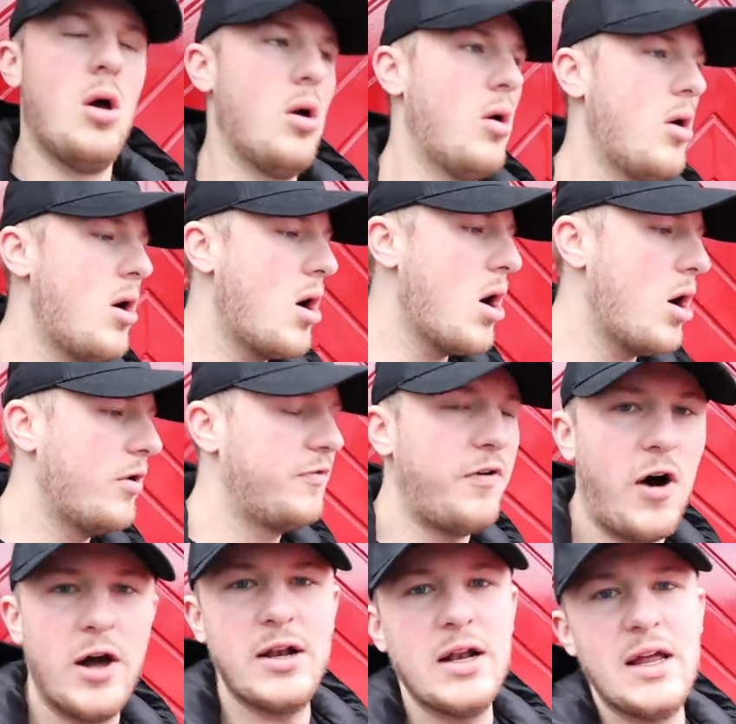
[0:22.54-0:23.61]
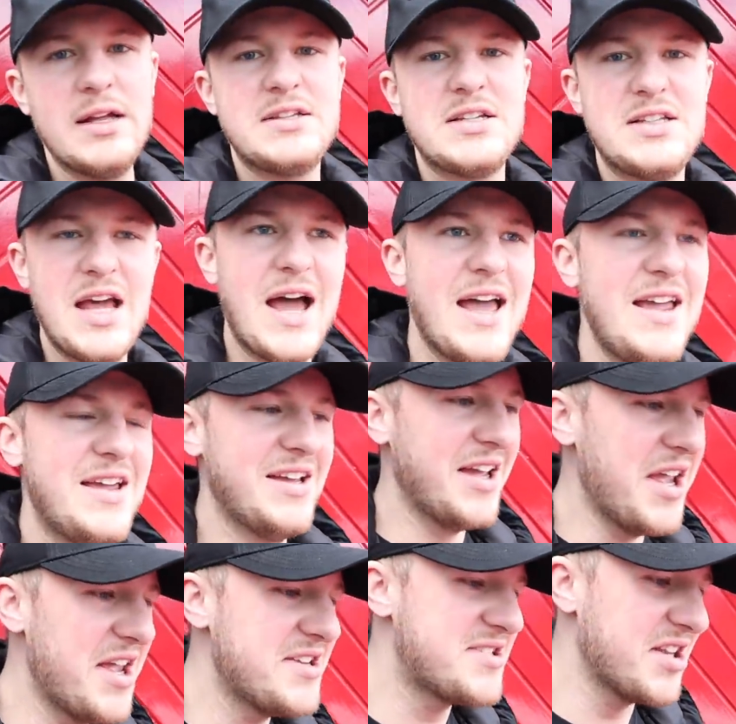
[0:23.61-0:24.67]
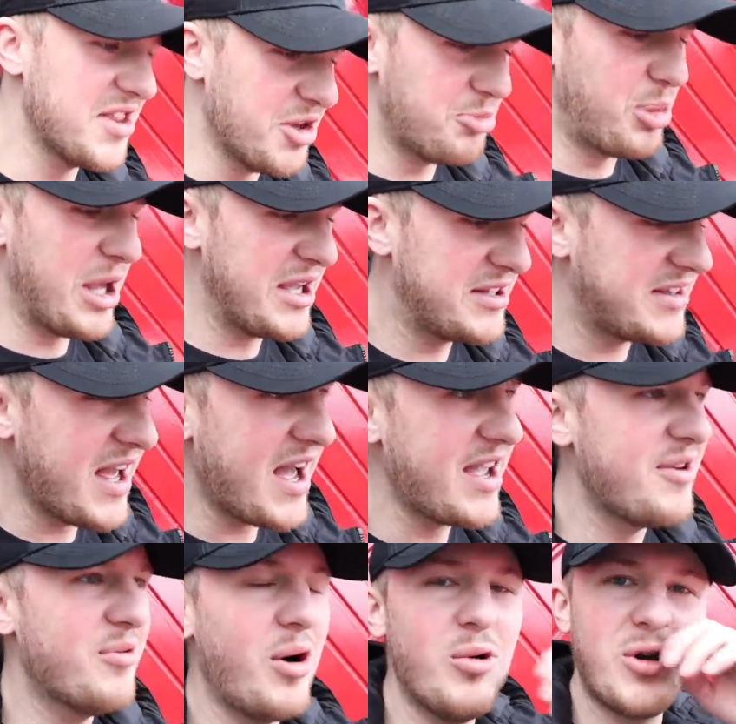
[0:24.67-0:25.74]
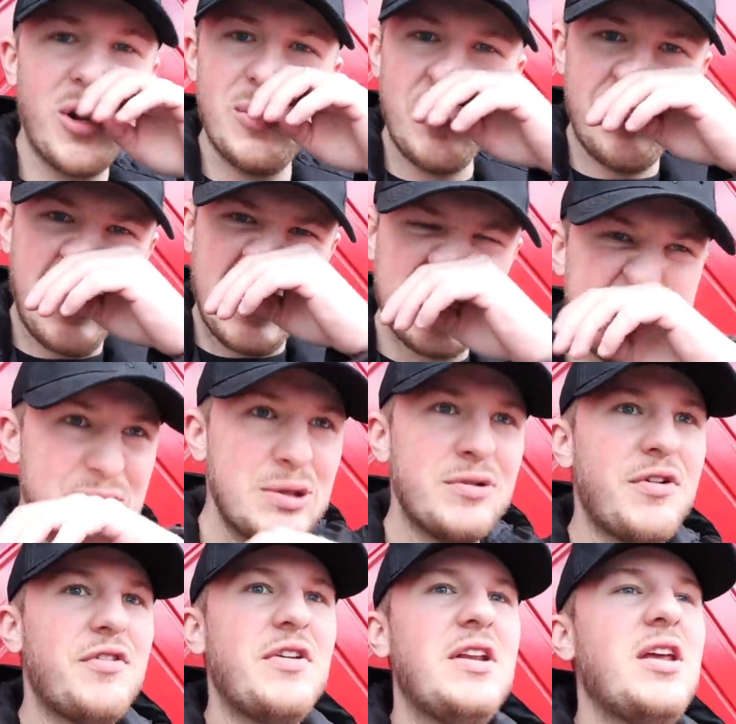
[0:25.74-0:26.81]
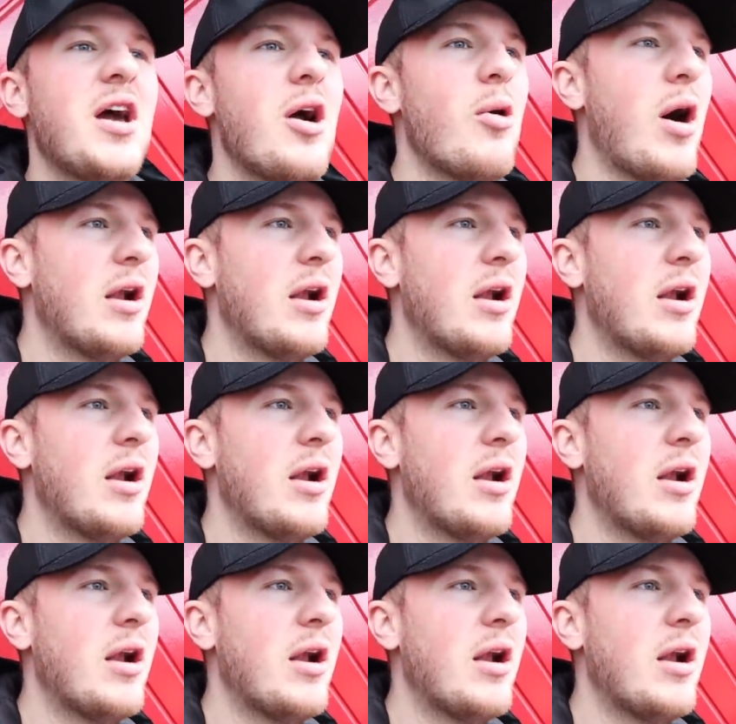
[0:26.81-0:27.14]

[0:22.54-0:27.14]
Oh, finally, today is the big day. Welcome back to another video.